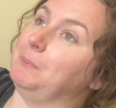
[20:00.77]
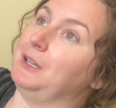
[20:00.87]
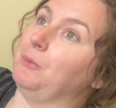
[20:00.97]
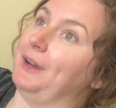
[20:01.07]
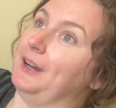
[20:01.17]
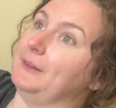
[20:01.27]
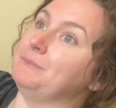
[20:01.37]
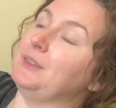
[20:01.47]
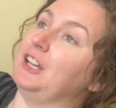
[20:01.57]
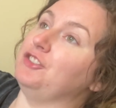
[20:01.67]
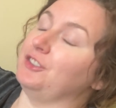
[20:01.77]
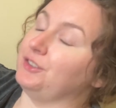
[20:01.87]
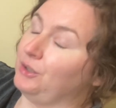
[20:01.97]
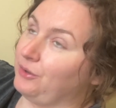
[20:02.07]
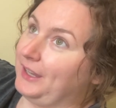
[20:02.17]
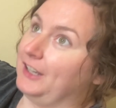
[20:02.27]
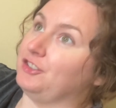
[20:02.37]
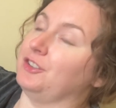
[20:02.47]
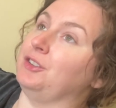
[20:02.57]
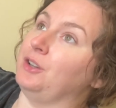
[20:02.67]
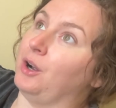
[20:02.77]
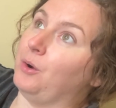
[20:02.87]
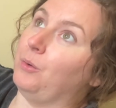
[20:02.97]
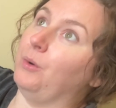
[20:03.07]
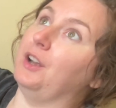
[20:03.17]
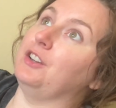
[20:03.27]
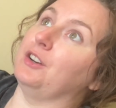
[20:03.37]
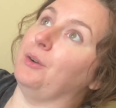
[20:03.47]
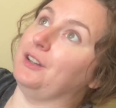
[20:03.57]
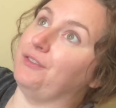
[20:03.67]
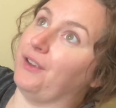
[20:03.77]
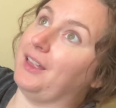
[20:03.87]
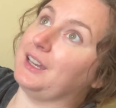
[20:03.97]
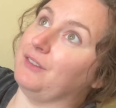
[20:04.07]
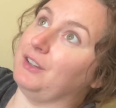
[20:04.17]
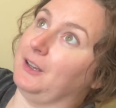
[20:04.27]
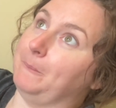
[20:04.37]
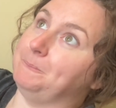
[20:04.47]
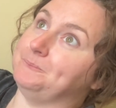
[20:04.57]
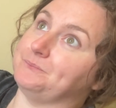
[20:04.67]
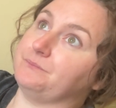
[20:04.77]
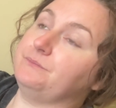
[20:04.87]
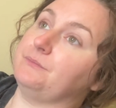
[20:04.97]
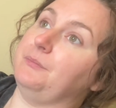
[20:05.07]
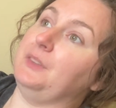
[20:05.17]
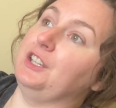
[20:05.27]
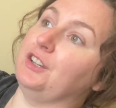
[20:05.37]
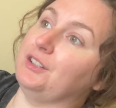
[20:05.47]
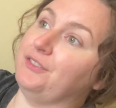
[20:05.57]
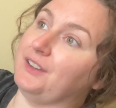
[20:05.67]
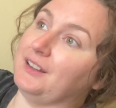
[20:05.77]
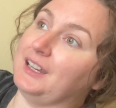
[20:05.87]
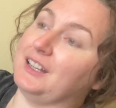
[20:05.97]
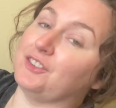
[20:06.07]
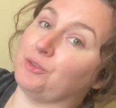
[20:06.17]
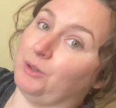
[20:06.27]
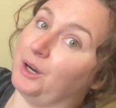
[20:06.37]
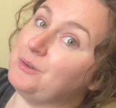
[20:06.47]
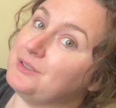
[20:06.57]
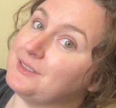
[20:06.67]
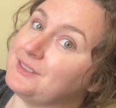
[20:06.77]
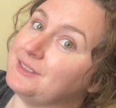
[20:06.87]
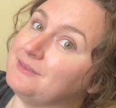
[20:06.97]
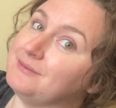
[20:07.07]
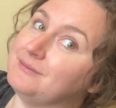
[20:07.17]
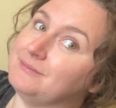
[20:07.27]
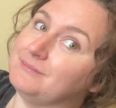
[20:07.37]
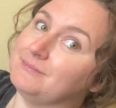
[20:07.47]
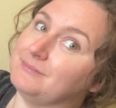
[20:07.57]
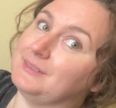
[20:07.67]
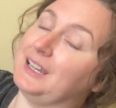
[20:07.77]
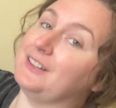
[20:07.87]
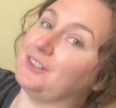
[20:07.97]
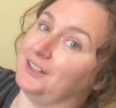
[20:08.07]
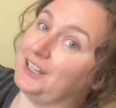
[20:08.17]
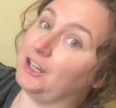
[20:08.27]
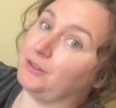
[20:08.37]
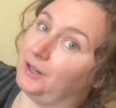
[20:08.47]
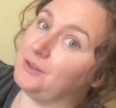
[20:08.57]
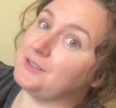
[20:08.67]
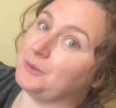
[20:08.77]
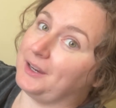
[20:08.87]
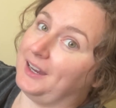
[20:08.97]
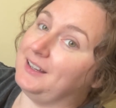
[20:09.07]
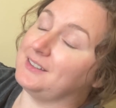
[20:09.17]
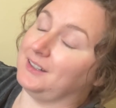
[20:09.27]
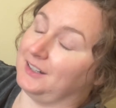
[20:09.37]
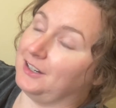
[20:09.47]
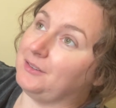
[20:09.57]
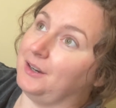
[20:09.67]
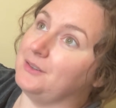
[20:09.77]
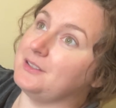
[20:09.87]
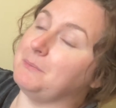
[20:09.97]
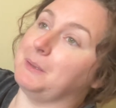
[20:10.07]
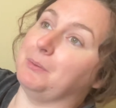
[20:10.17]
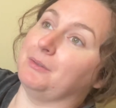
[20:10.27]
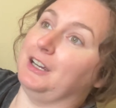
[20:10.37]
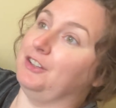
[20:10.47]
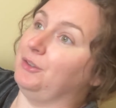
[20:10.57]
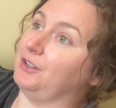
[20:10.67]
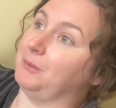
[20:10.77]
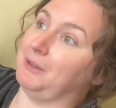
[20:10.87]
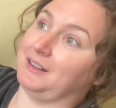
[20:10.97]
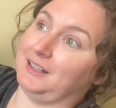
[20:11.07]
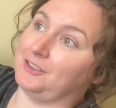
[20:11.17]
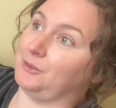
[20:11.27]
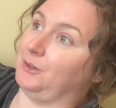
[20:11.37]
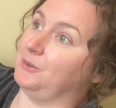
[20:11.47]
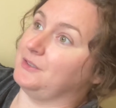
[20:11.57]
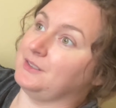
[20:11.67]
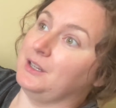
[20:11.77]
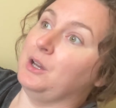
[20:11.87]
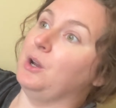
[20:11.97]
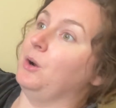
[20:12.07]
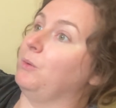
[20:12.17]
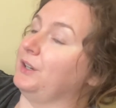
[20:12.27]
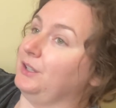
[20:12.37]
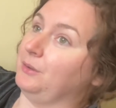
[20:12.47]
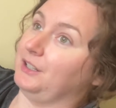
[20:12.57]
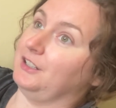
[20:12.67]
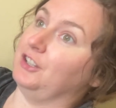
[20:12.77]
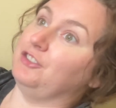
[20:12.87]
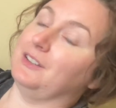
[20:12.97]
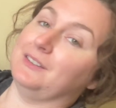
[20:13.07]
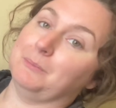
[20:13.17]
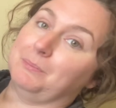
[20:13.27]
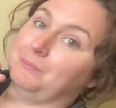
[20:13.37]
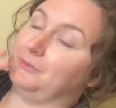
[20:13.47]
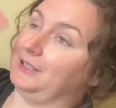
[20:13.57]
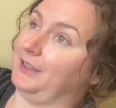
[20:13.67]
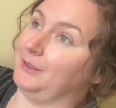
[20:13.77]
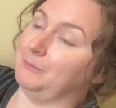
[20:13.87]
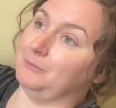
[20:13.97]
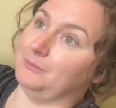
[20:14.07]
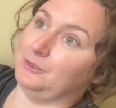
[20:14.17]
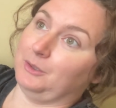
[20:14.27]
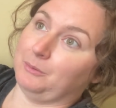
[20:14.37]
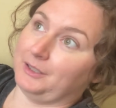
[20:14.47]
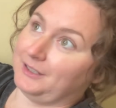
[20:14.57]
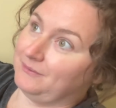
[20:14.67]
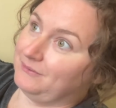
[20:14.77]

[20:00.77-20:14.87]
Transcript: be aware and just know that. Just know you're going to feel like giving up. You're going to feel like it's gross. It's going to get gross, okay? It's going to get gross. People around you are going to be like, that's gross. What are you doing? Just tell them, don't worry.